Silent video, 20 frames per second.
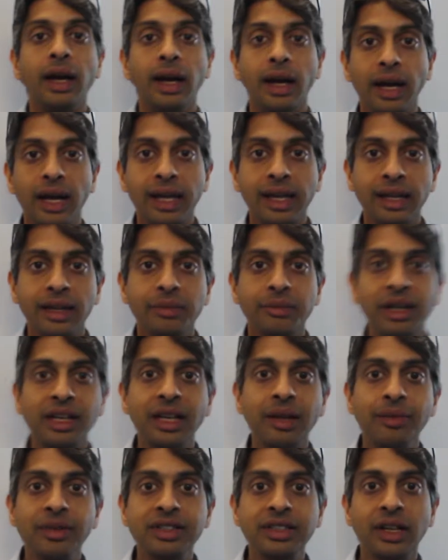Hi, my
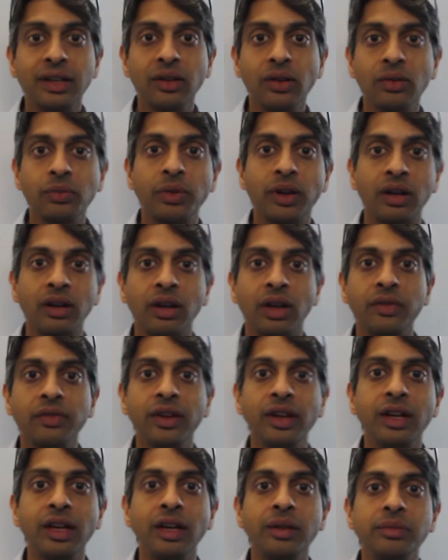name is Alok
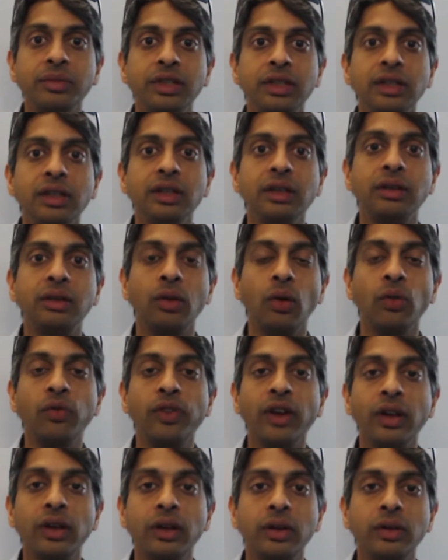Bhargava. I'm the
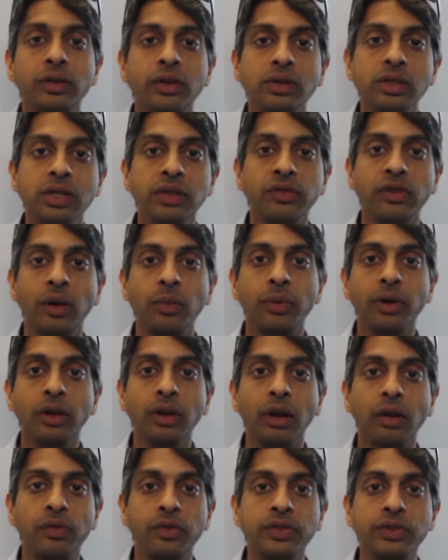co-founder and chief operating
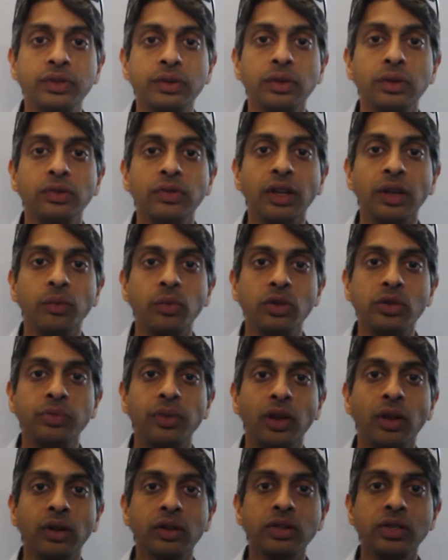officer of Cambridge
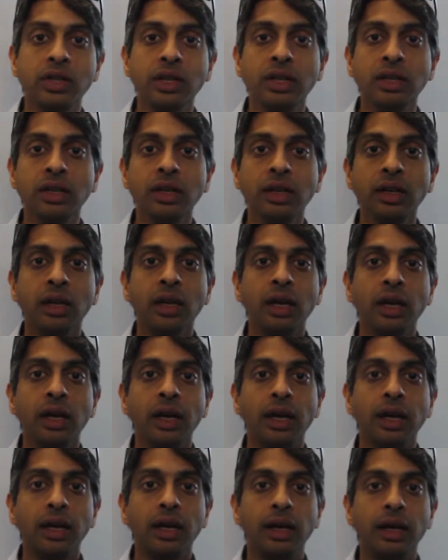Blockchain.
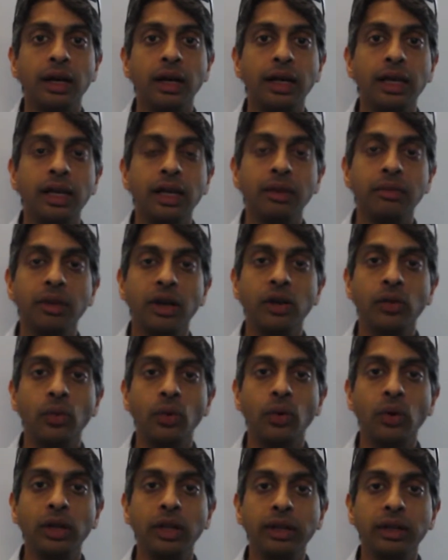In my
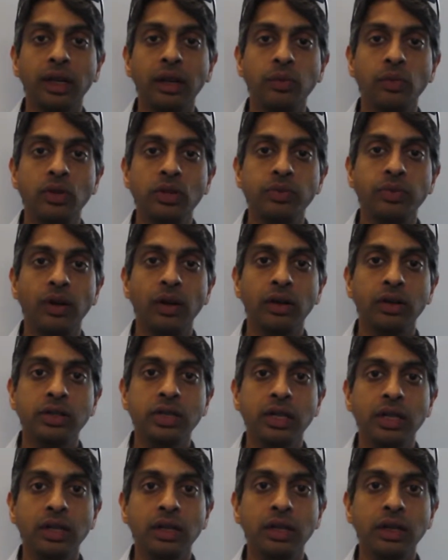role at Cambridge
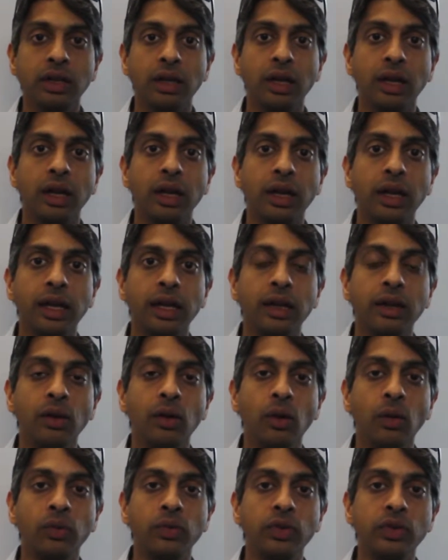Blockchain, I
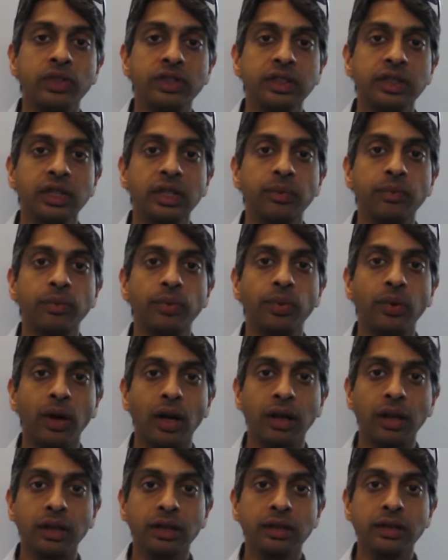oversee
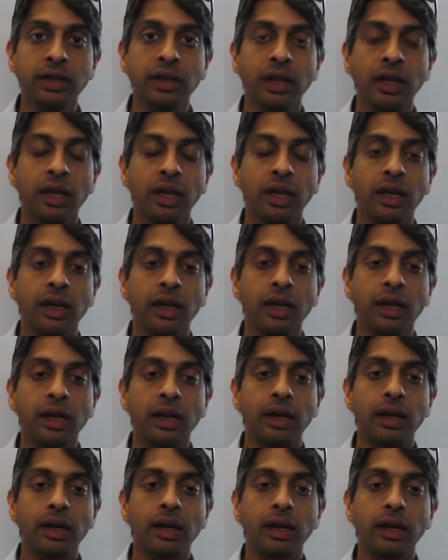product
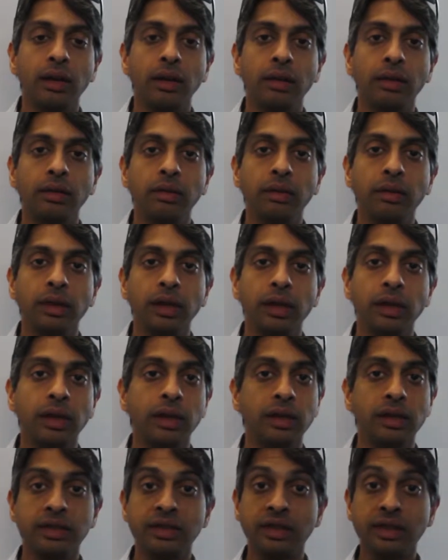
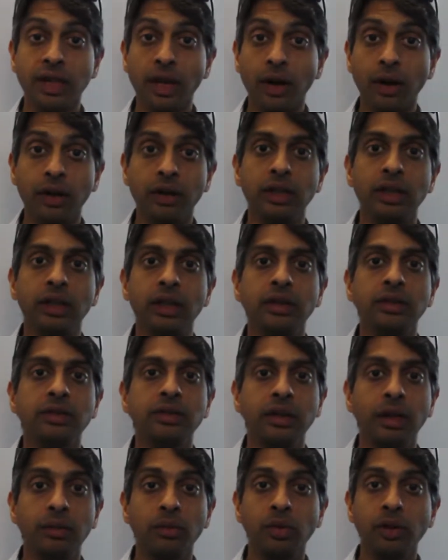in its entirety.
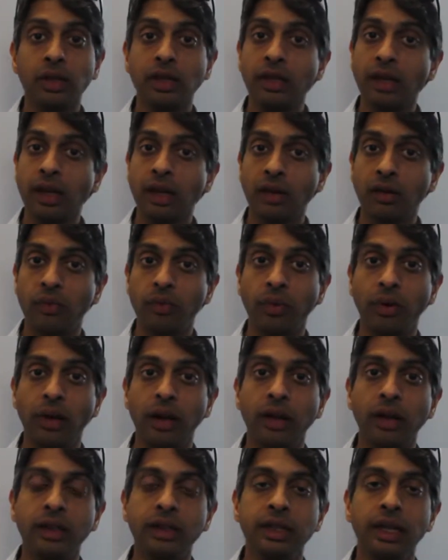So I'm really the head of
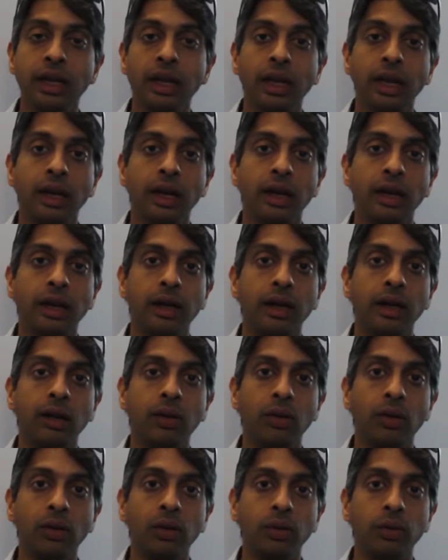product,
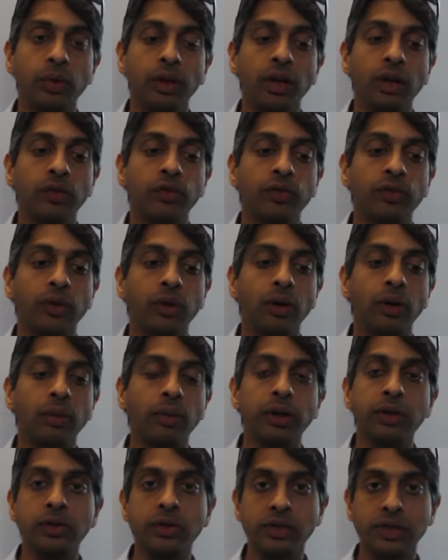all the way from
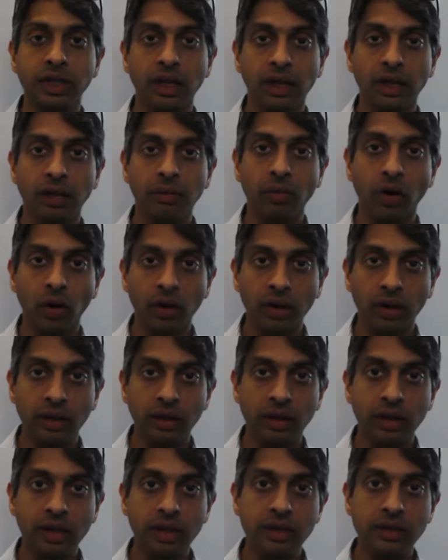understanding market
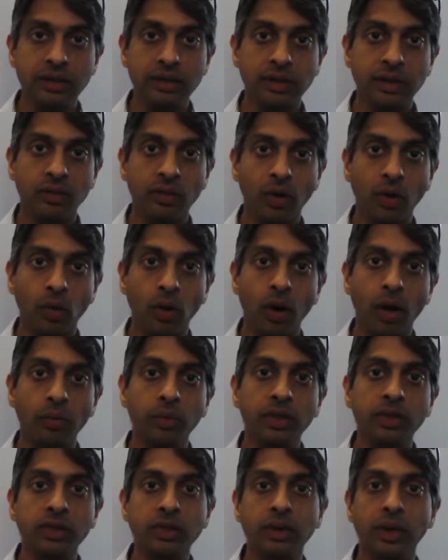needs and
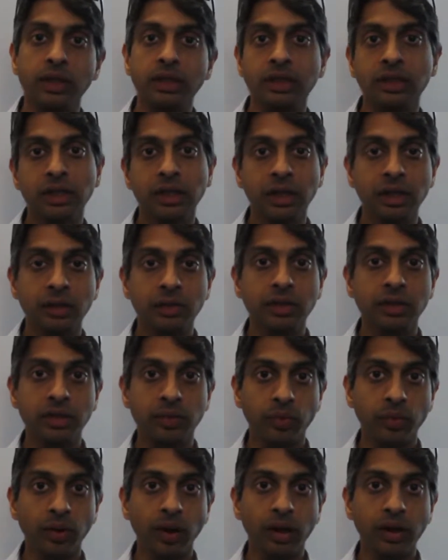requirements, translating them into
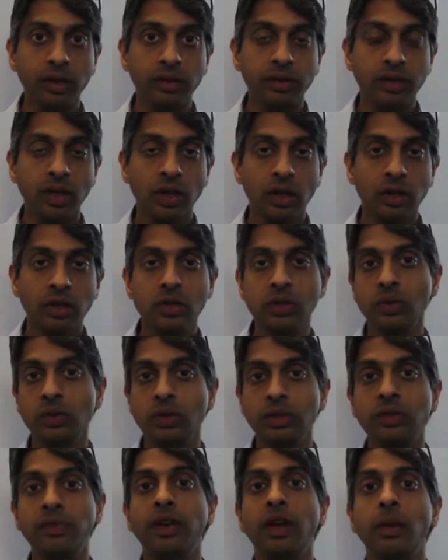product, to
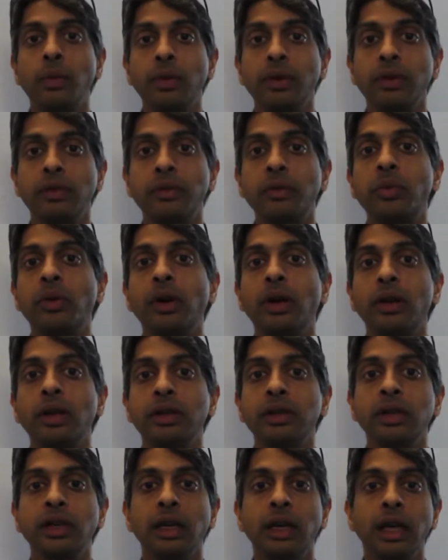the development of the
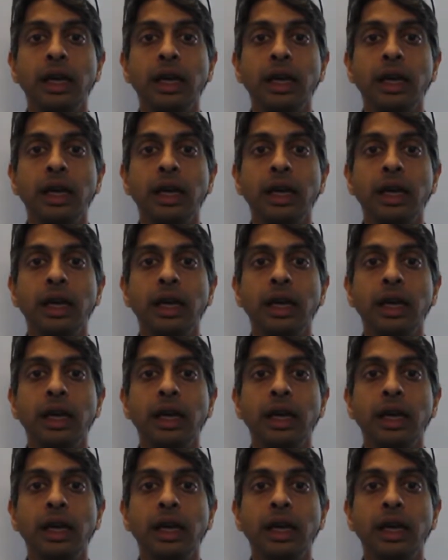product.